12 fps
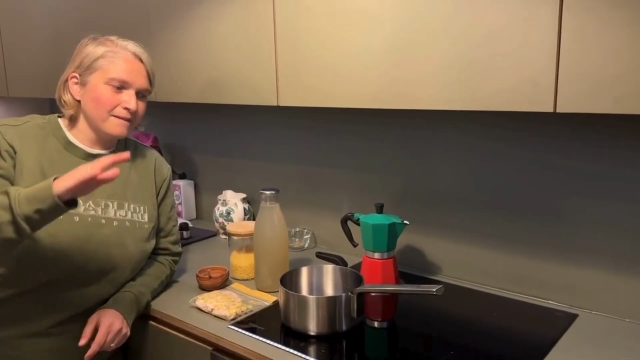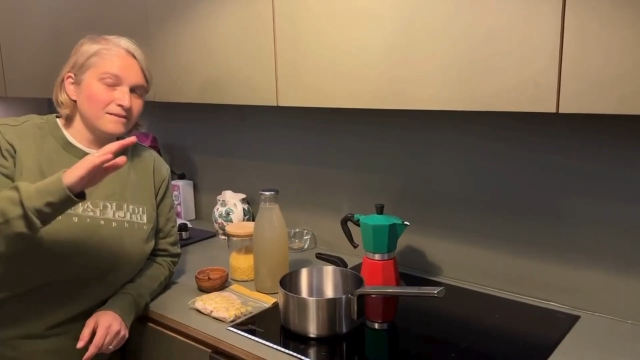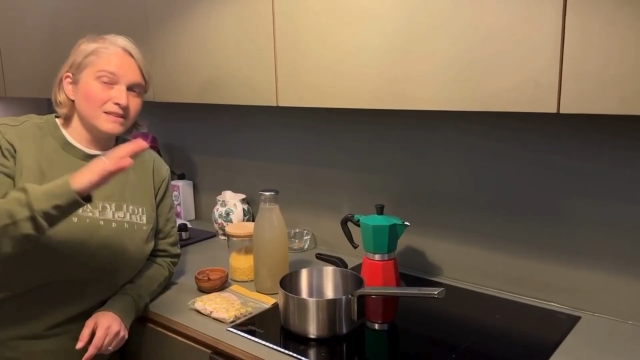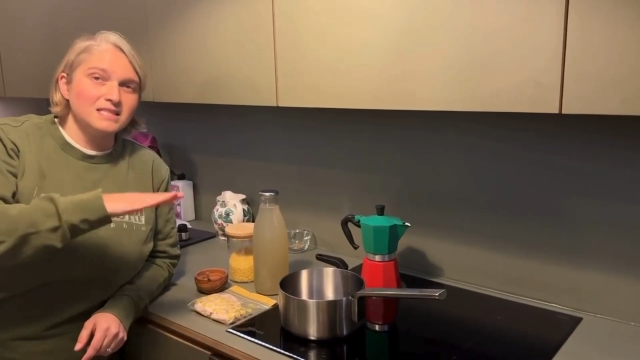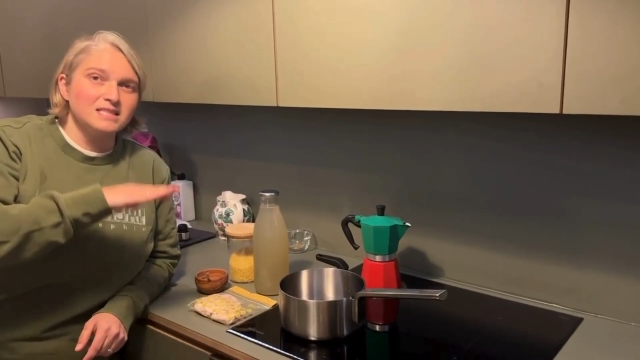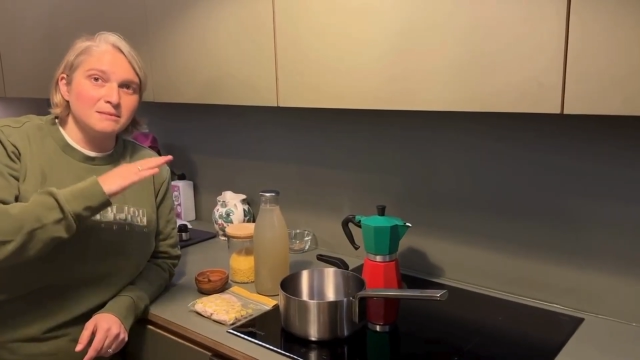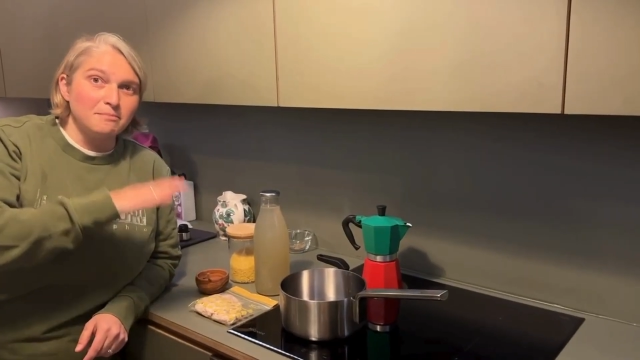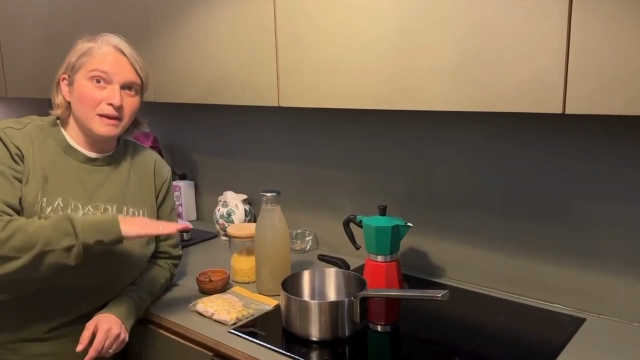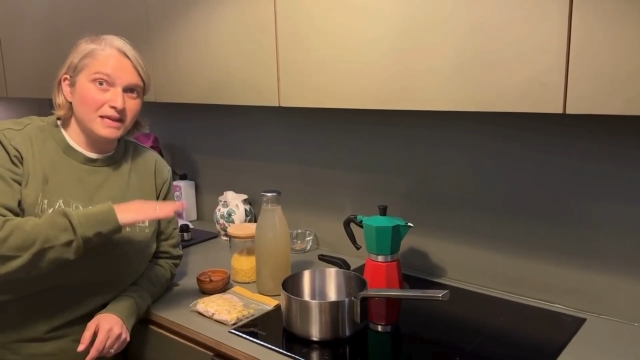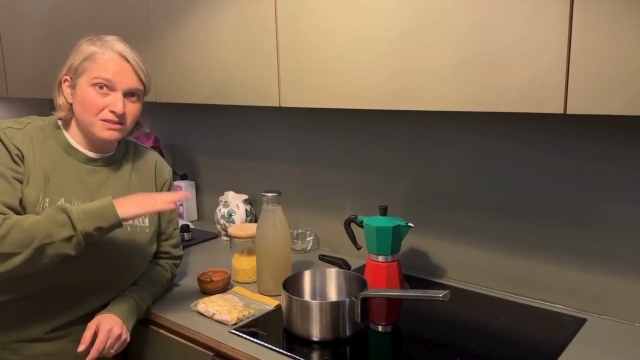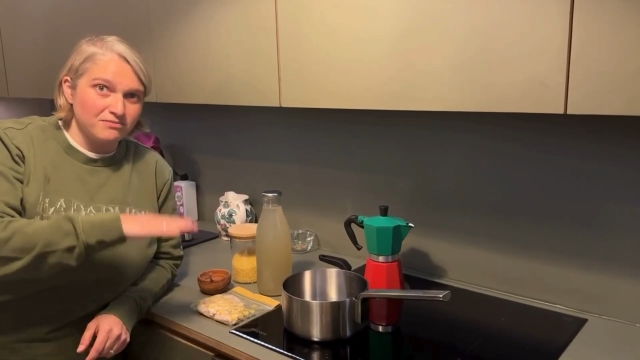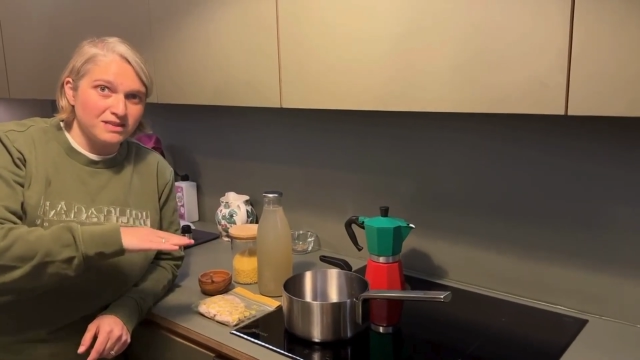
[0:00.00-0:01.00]
this is a
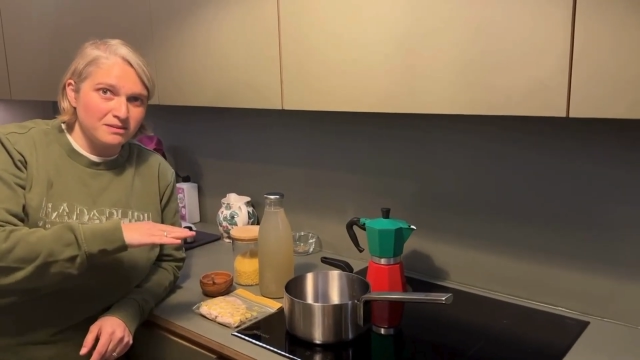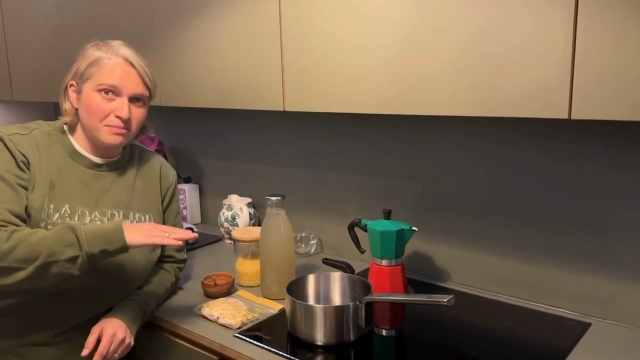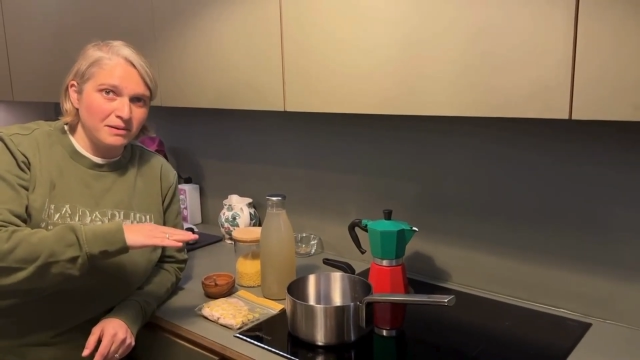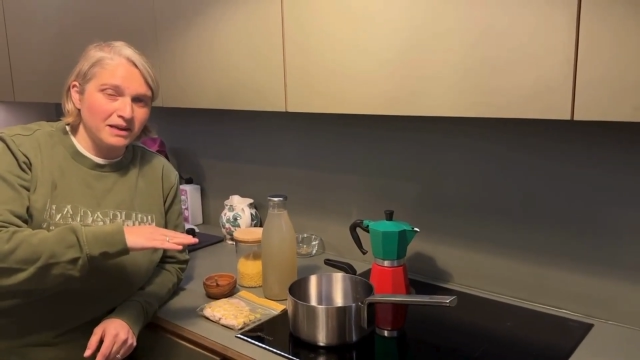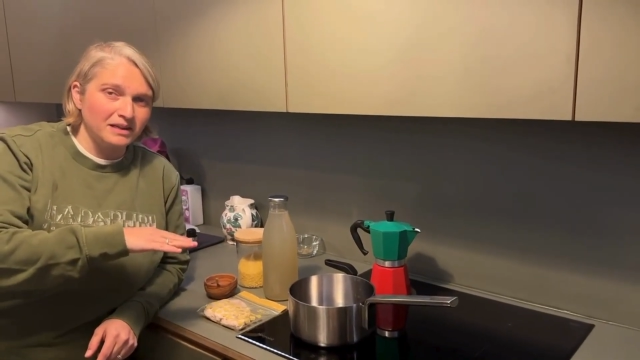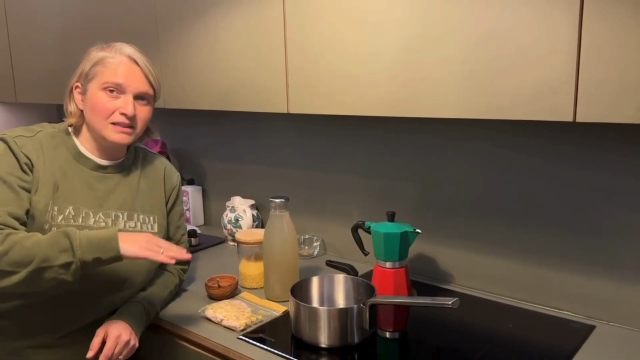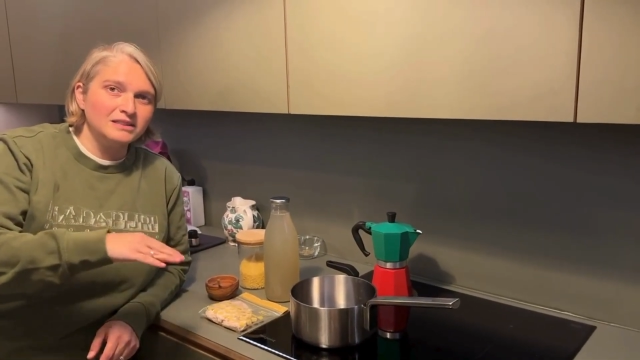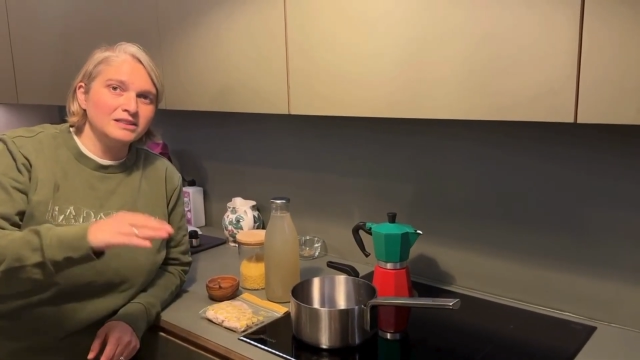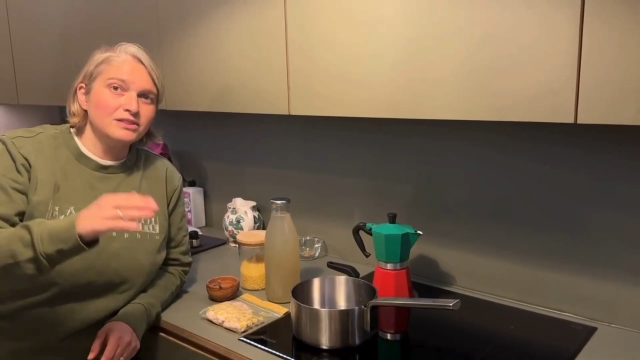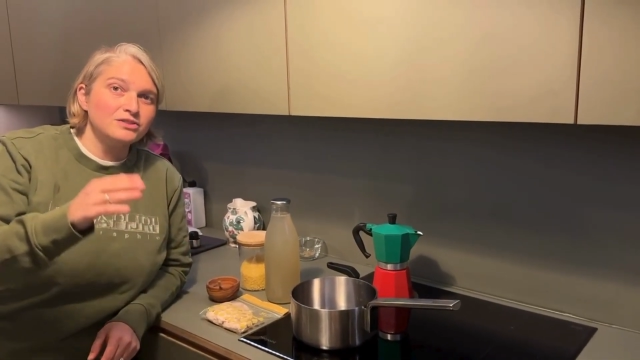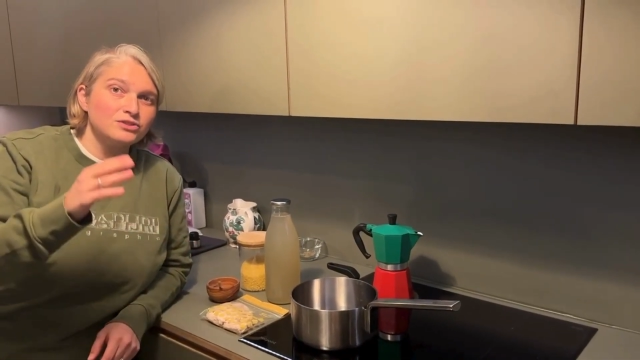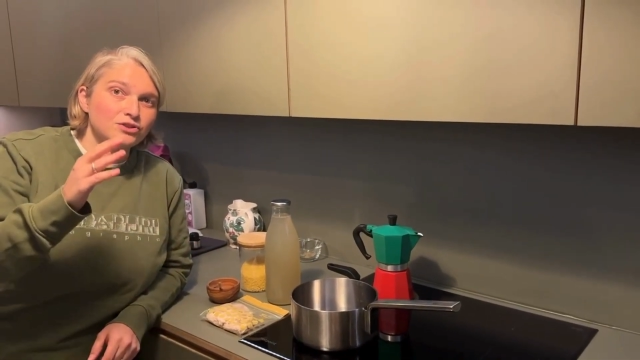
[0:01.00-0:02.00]
base recipe.
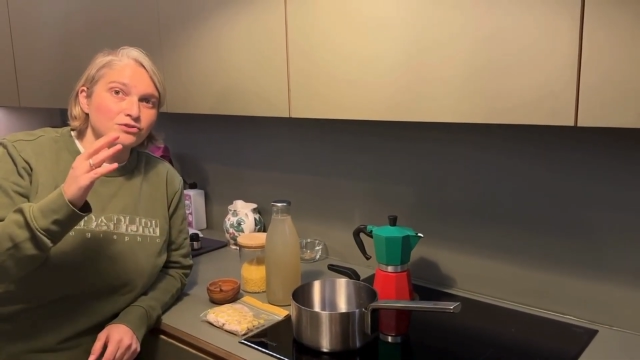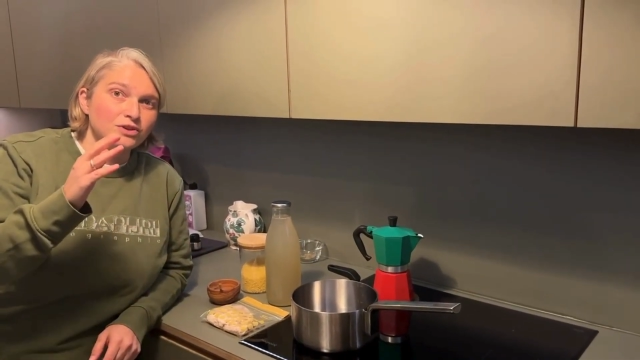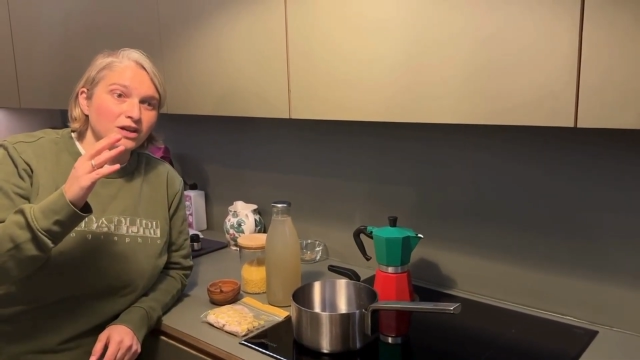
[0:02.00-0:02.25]
So you